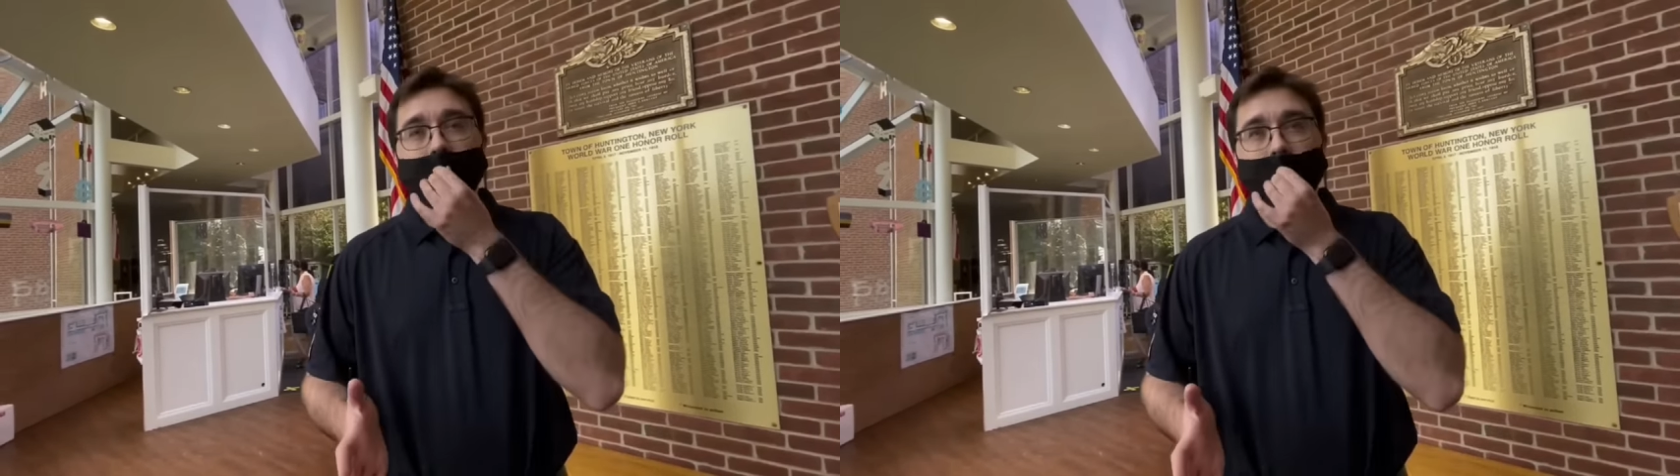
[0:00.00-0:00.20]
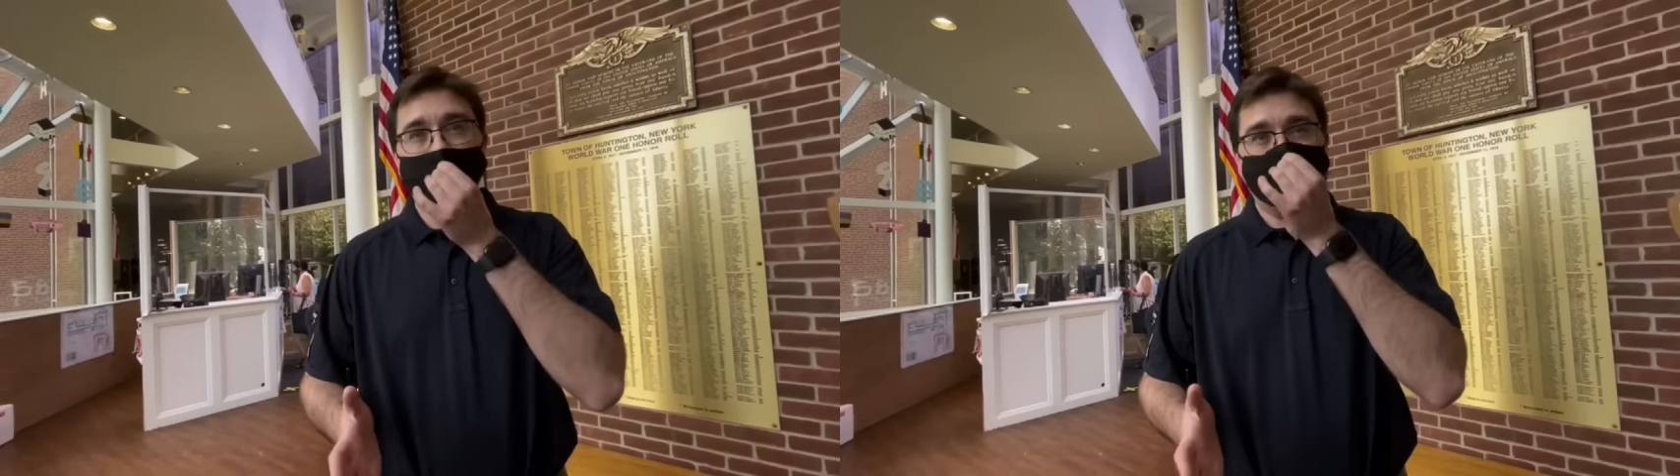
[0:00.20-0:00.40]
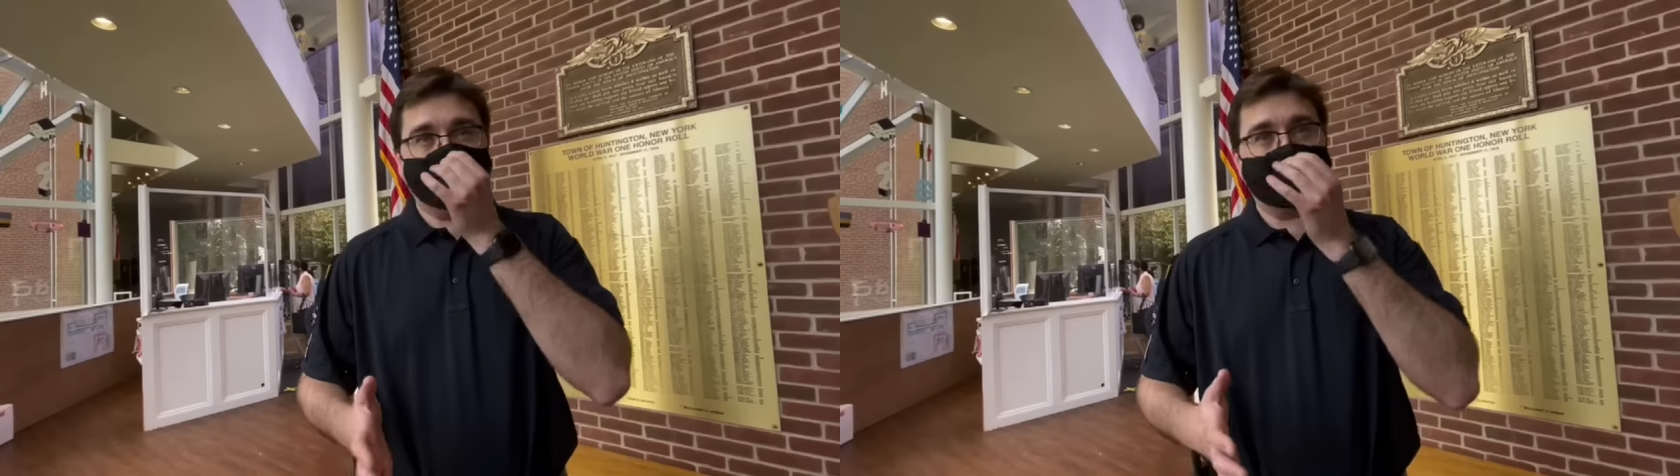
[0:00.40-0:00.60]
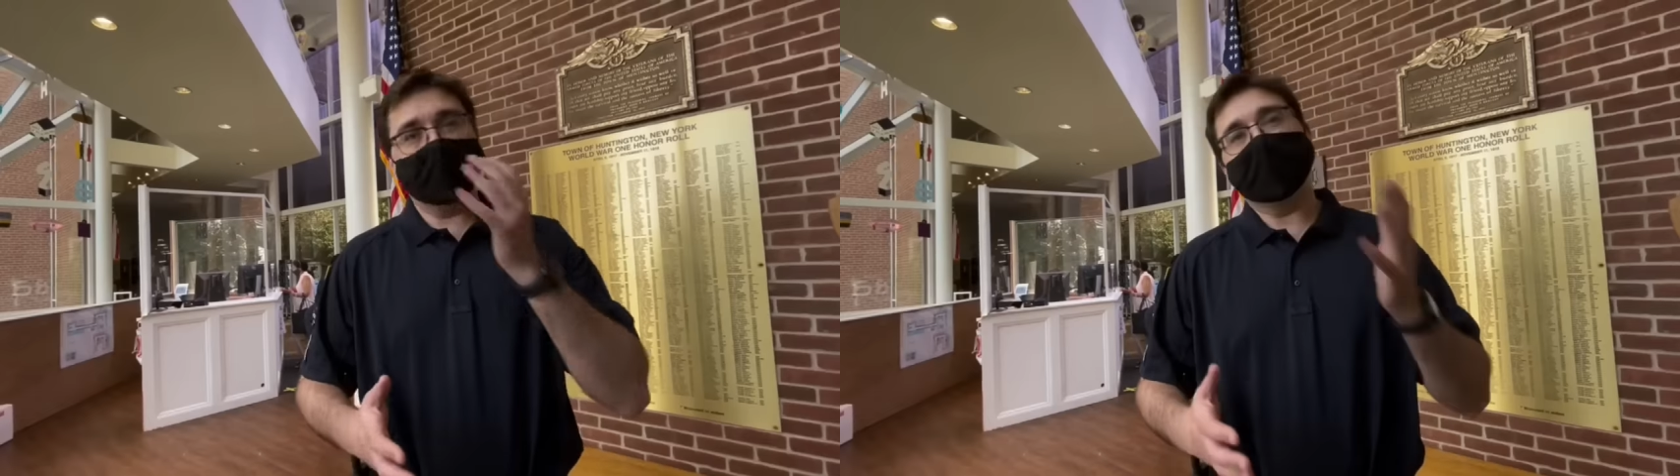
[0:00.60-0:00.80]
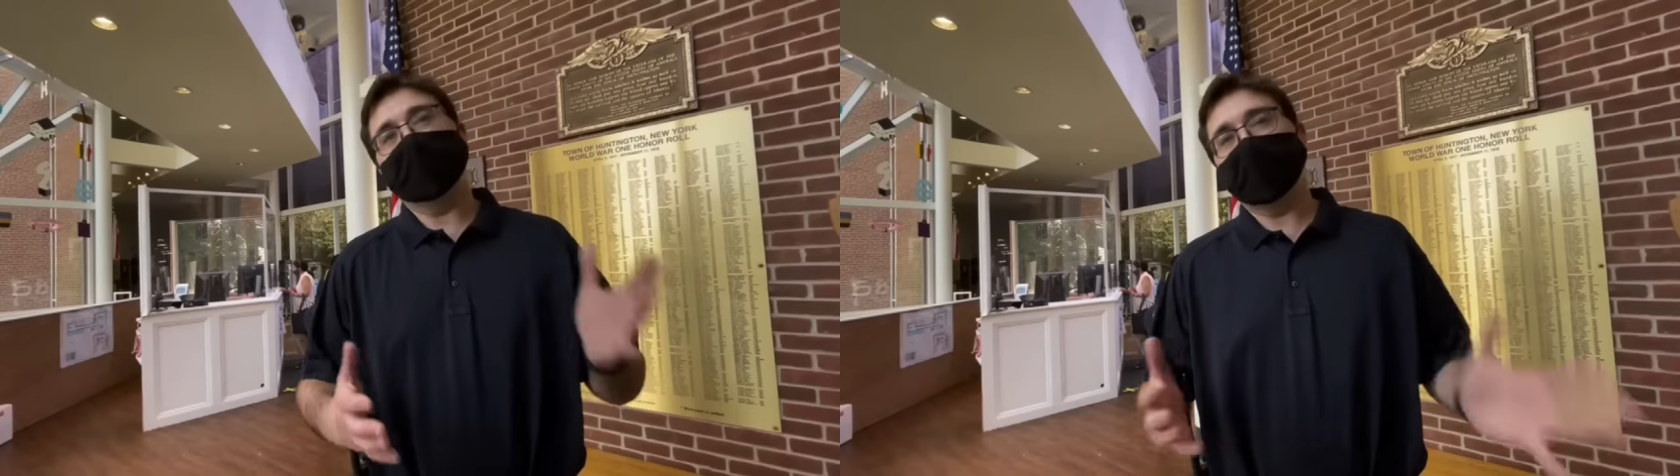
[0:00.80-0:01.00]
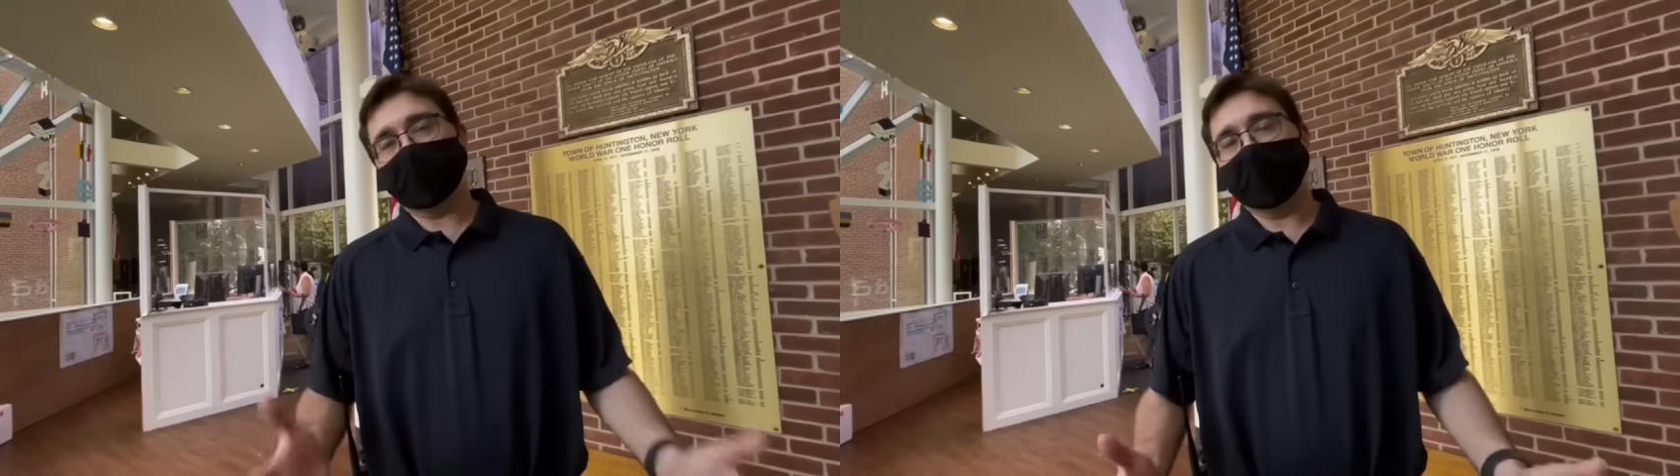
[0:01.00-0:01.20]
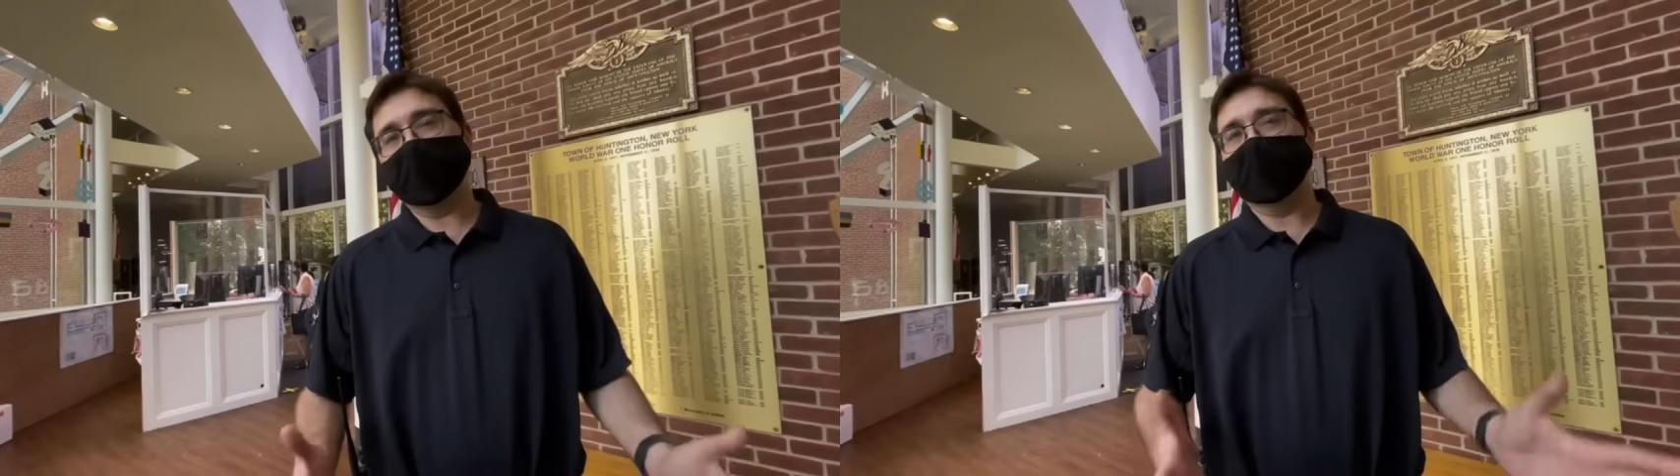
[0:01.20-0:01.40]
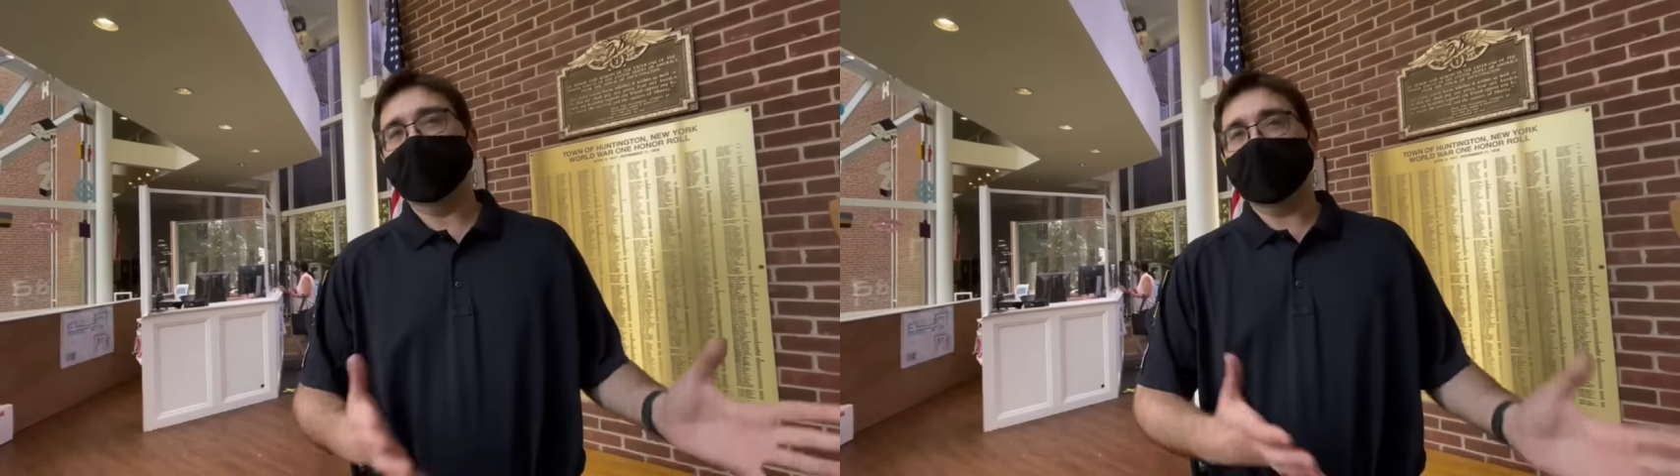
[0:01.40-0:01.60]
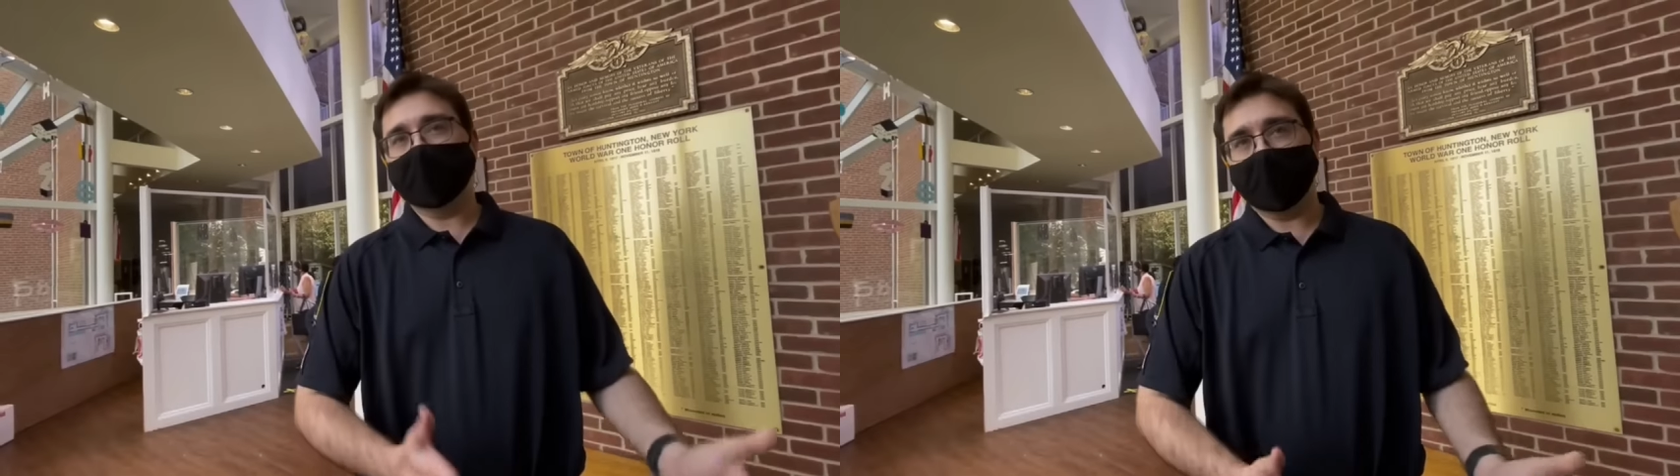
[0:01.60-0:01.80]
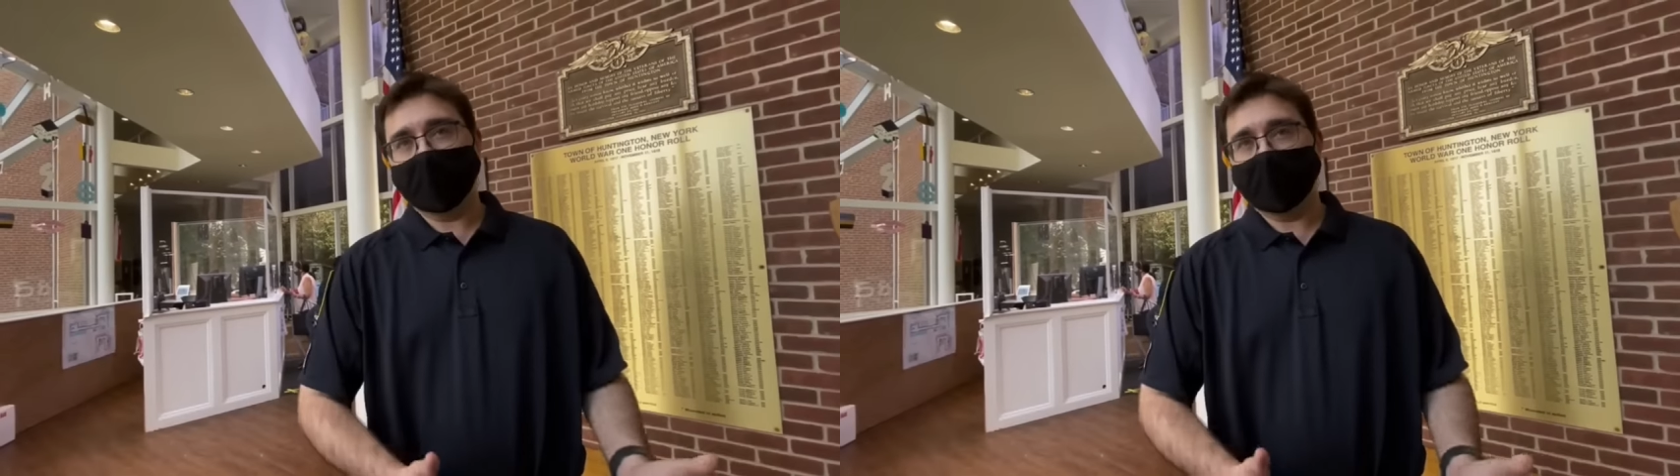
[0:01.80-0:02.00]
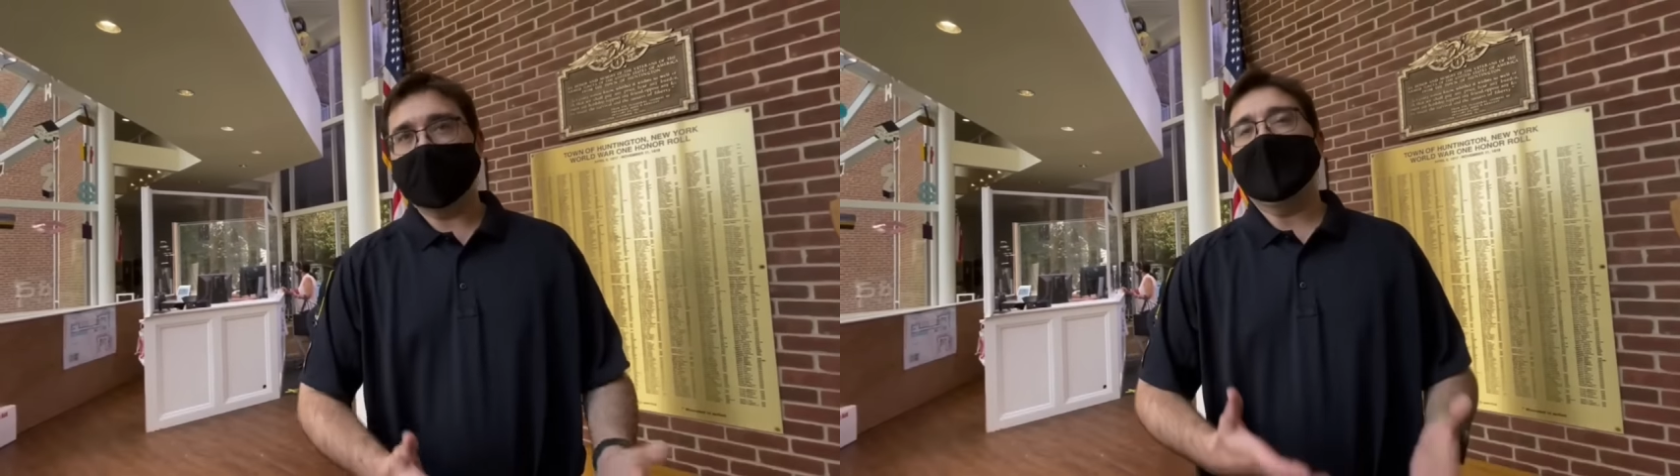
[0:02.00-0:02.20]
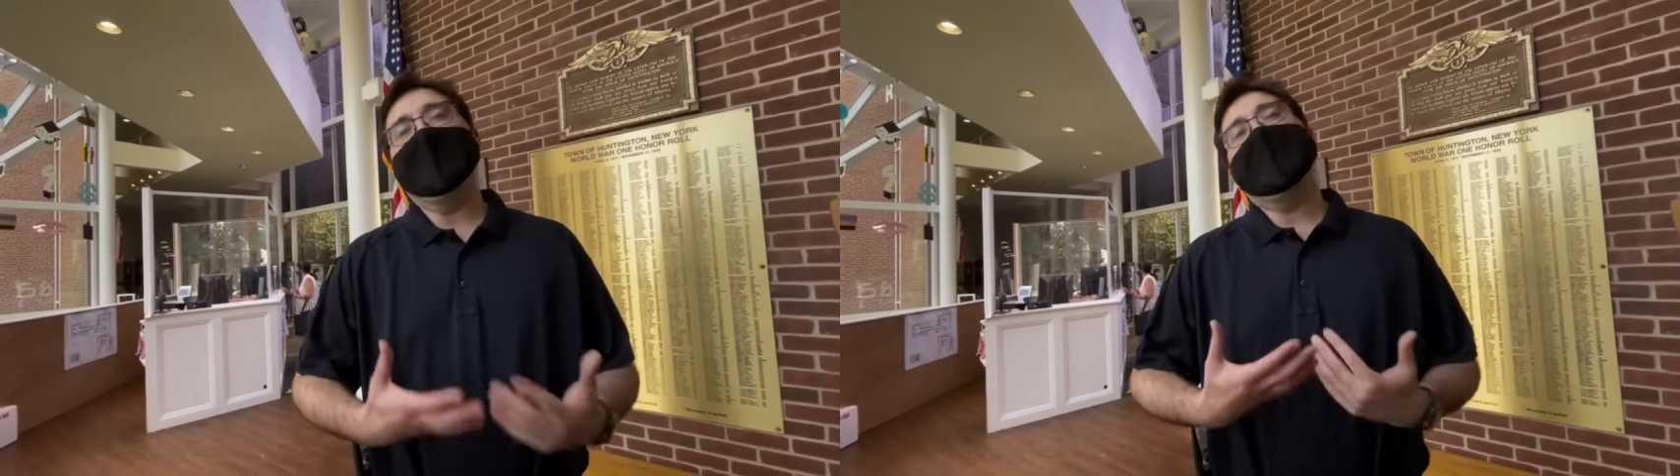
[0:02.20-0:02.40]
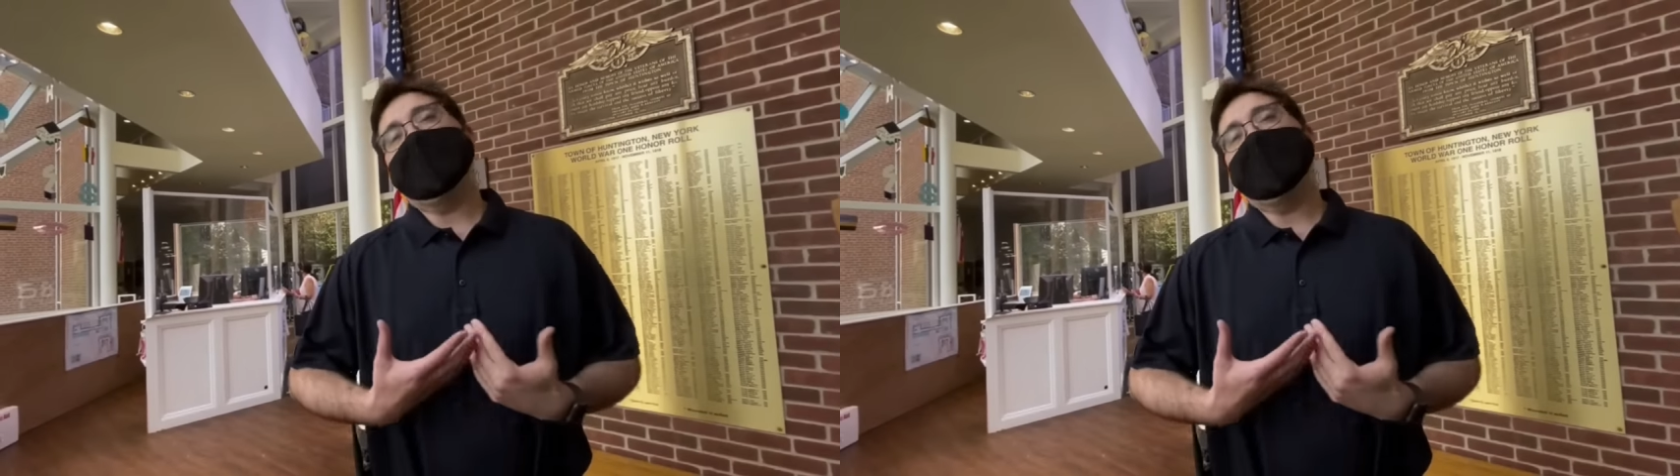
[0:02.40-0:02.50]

and you're going to ask, it's up to the discretion of the department.